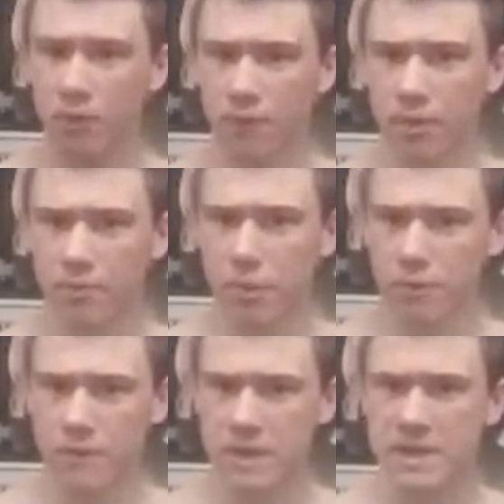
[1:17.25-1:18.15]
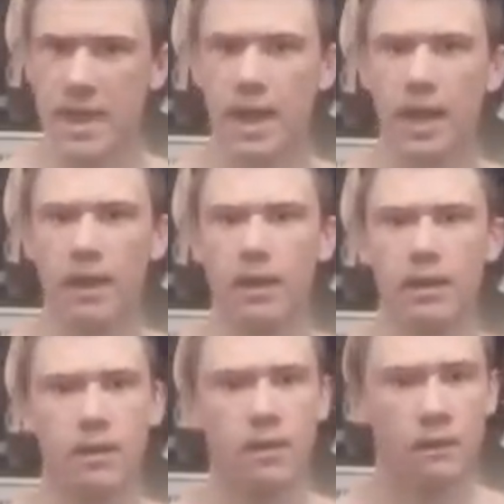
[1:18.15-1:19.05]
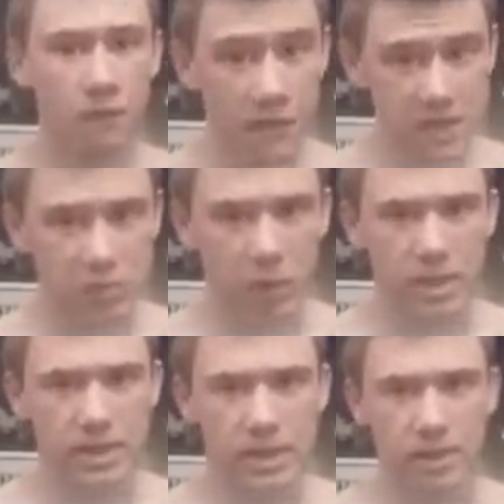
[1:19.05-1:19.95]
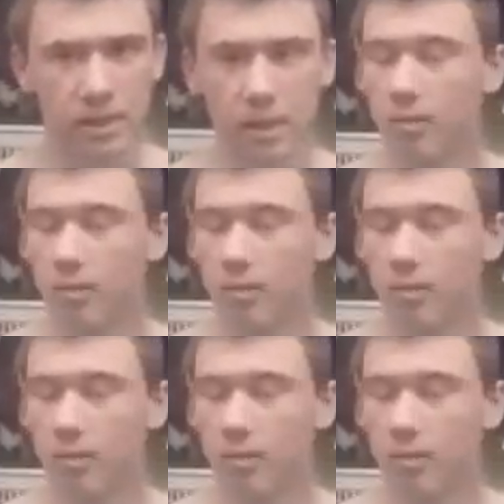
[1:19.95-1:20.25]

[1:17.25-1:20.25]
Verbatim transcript: for the movie than uh, this one did.